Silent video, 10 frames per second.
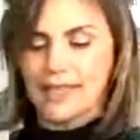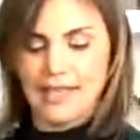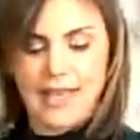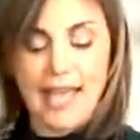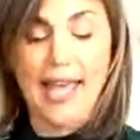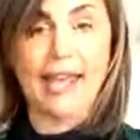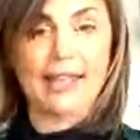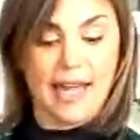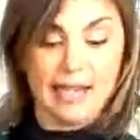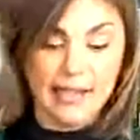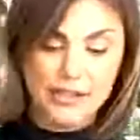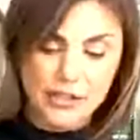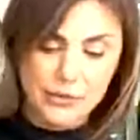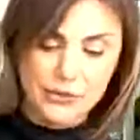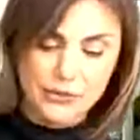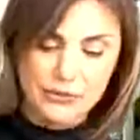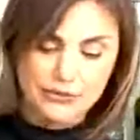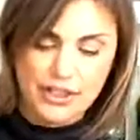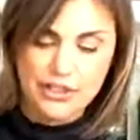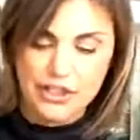and I like to use
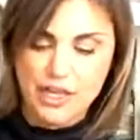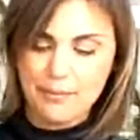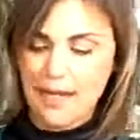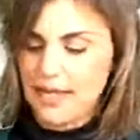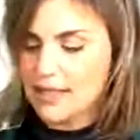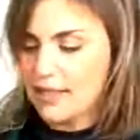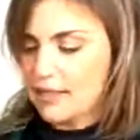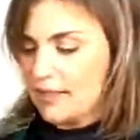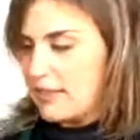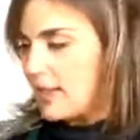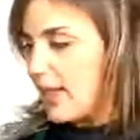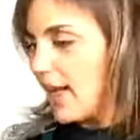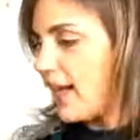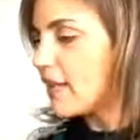fresh nutmeg. And